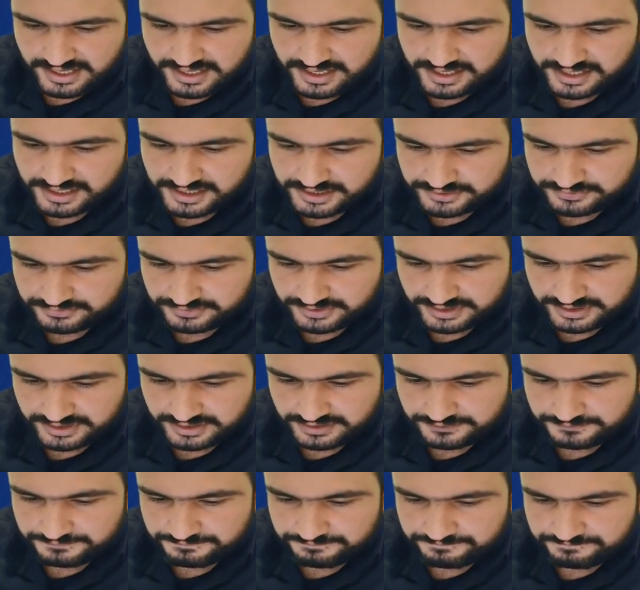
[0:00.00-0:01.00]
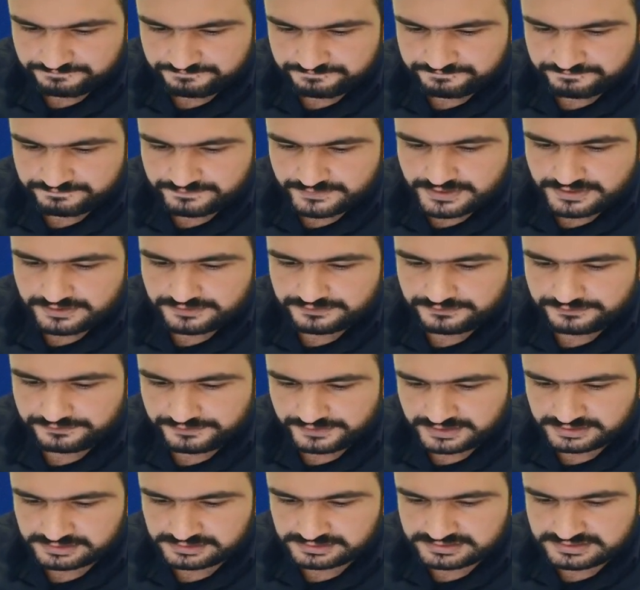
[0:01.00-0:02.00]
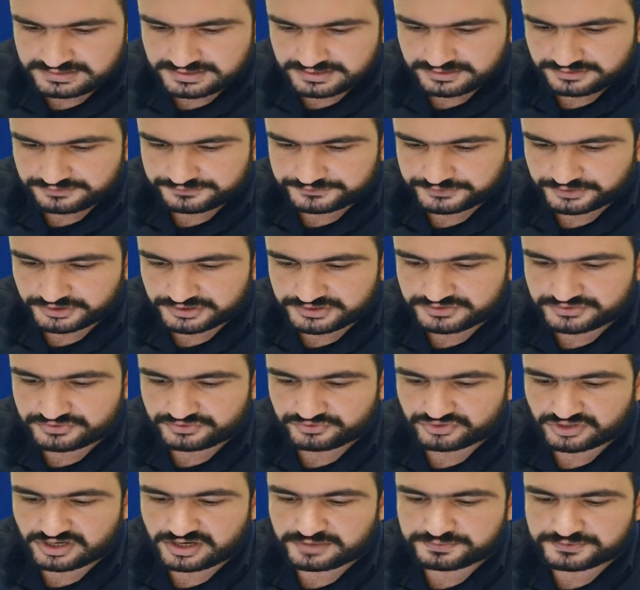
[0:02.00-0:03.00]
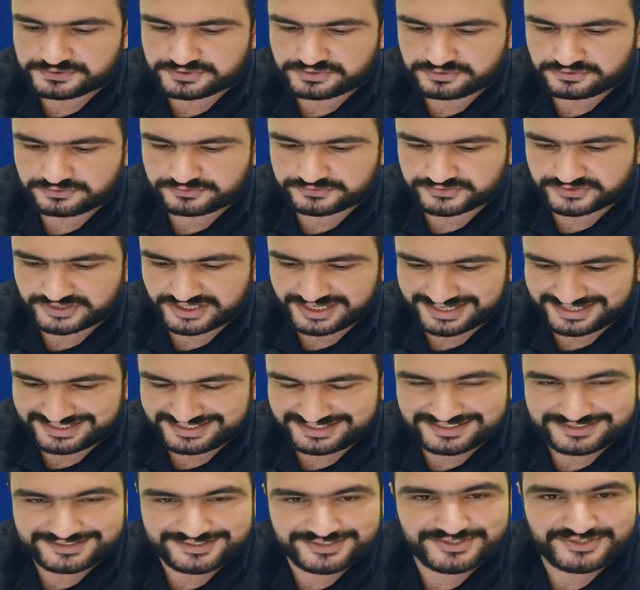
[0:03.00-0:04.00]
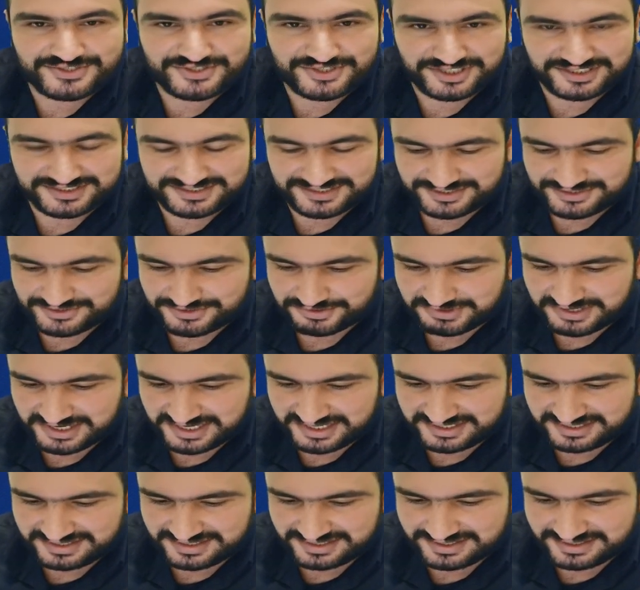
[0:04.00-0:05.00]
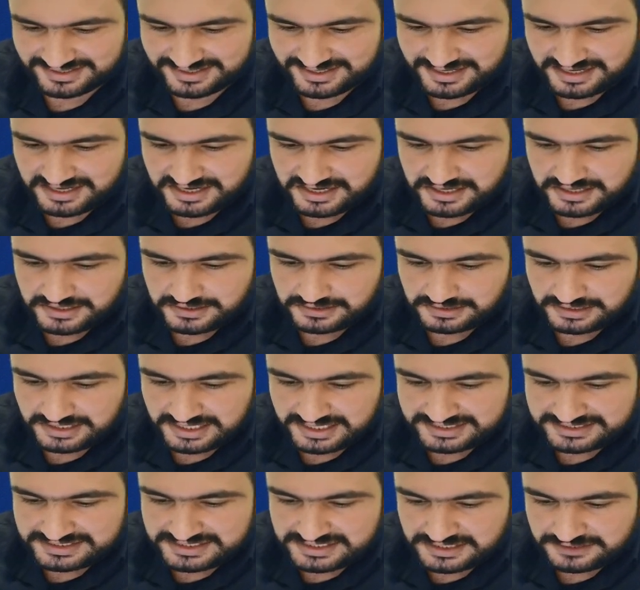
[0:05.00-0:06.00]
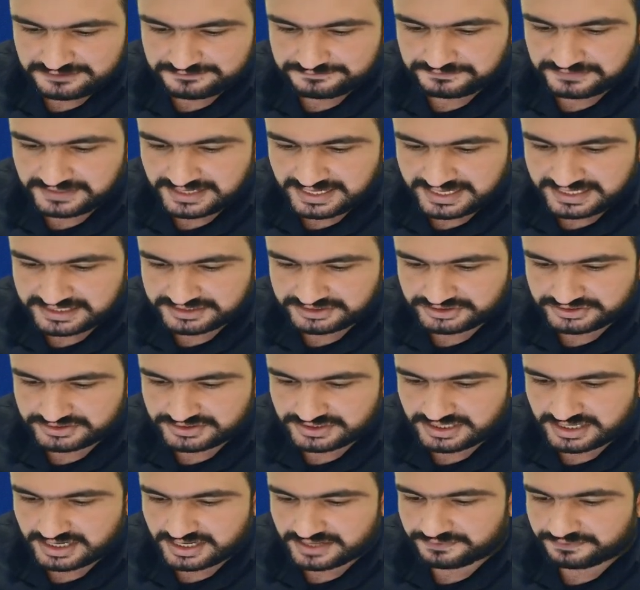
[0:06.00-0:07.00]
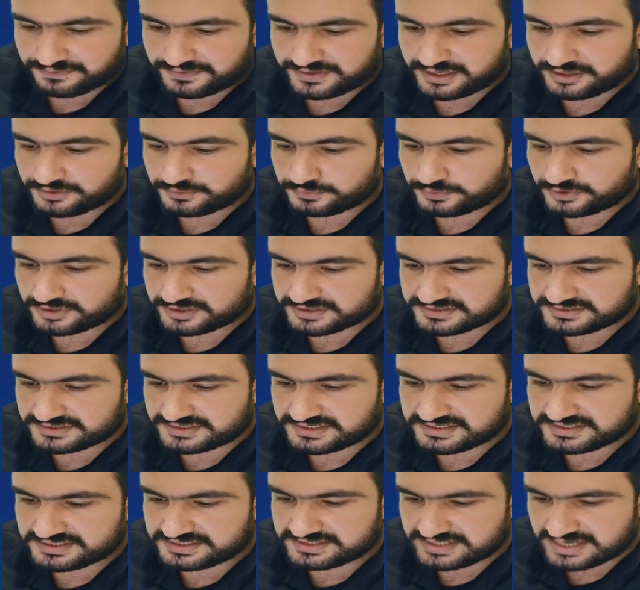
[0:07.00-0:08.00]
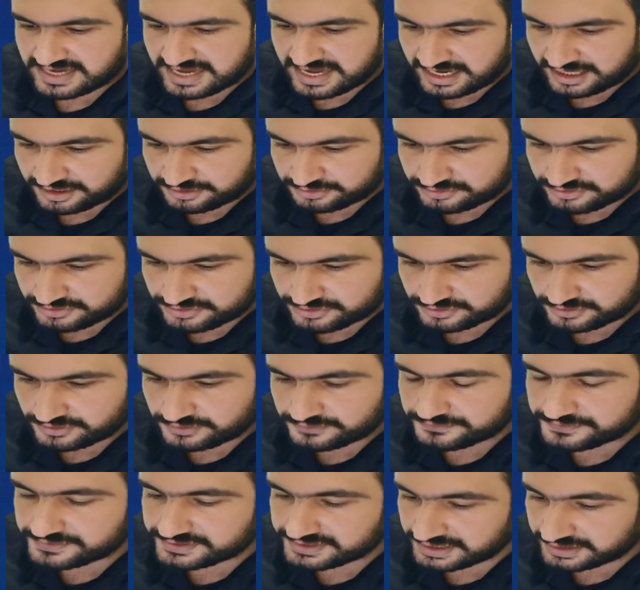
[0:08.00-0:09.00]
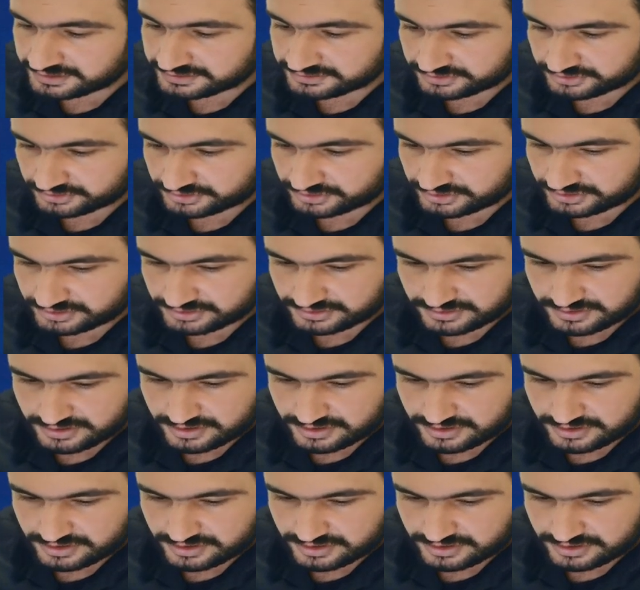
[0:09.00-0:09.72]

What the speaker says: Harry felt the first drops of rain. It started to rain. Lightning flashed and there was the sound of thunder.